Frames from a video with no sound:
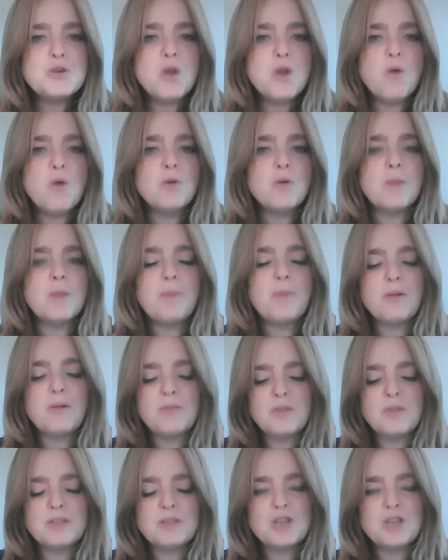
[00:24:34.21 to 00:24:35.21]
note about
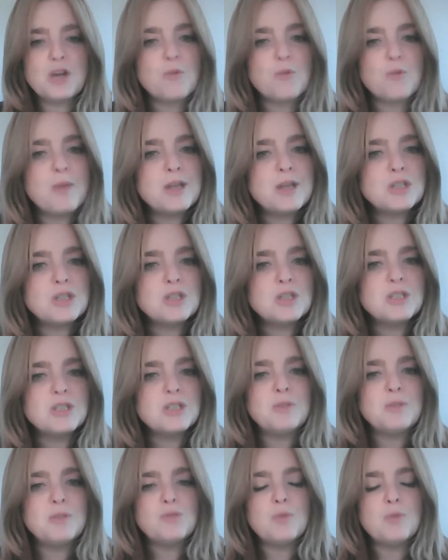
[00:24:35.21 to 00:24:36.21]
the generations
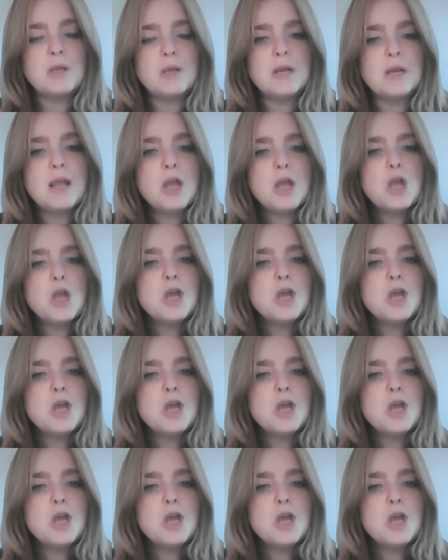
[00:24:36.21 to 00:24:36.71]
between